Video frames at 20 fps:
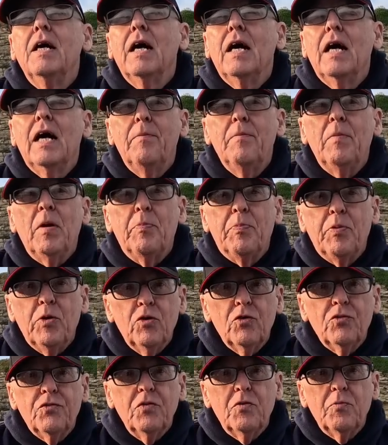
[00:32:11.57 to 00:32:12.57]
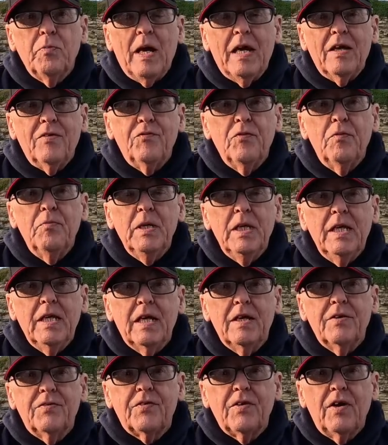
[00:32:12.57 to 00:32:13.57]
A personal best for me
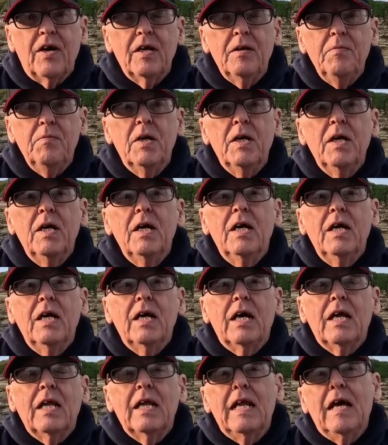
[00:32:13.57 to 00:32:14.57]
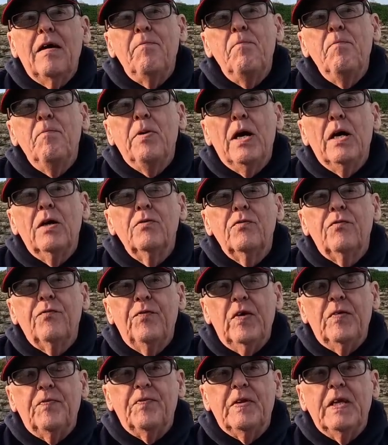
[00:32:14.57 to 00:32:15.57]
this time,
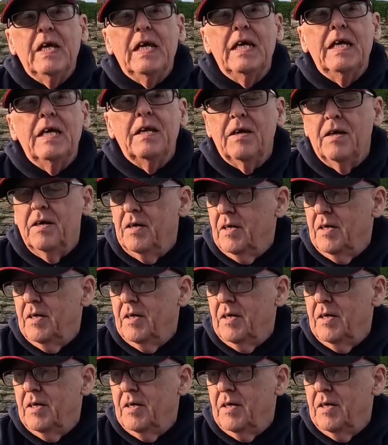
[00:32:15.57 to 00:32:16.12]
£11.15.